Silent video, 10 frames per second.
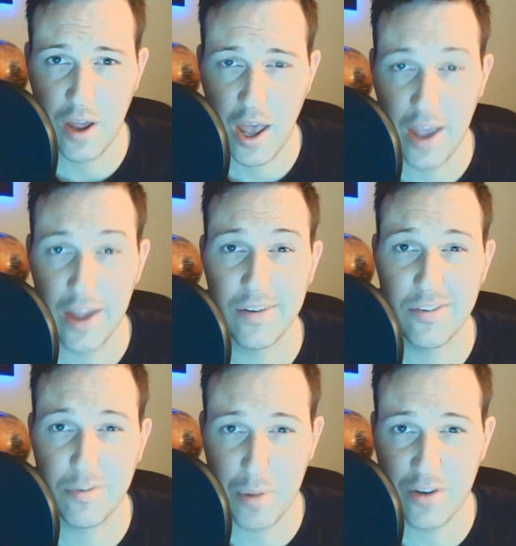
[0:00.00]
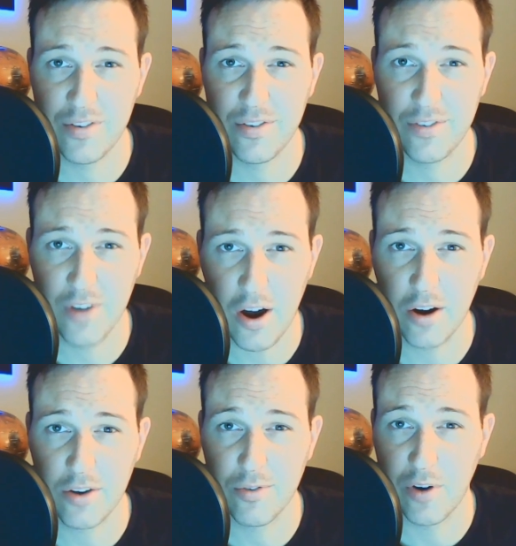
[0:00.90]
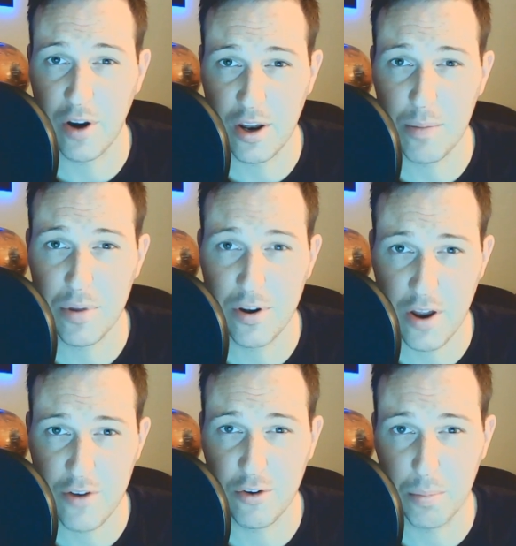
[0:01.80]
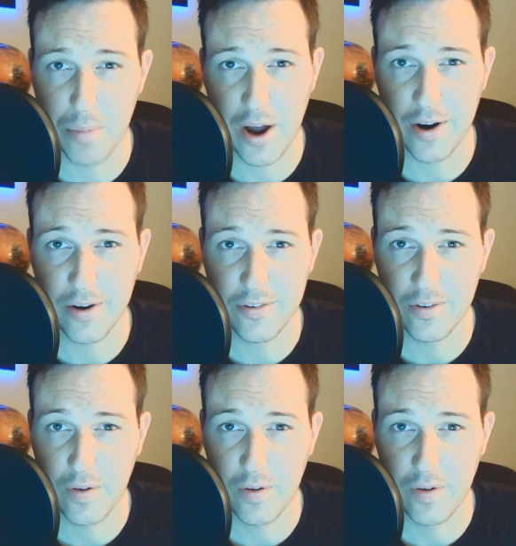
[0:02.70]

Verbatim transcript: and space stocks for any potential buyers.